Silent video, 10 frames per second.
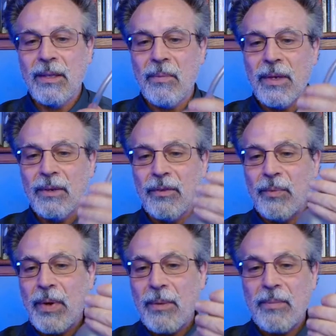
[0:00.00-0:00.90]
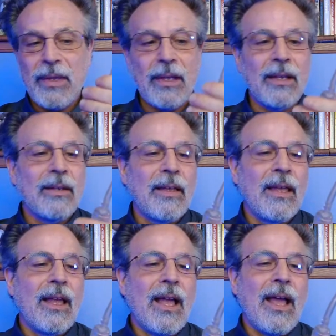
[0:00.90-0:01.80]
in the middle of pumping,
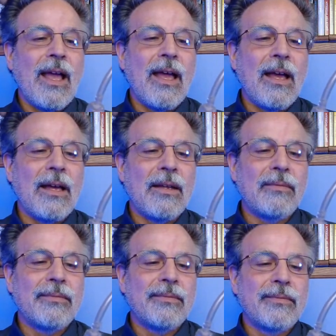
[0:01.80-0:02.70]
and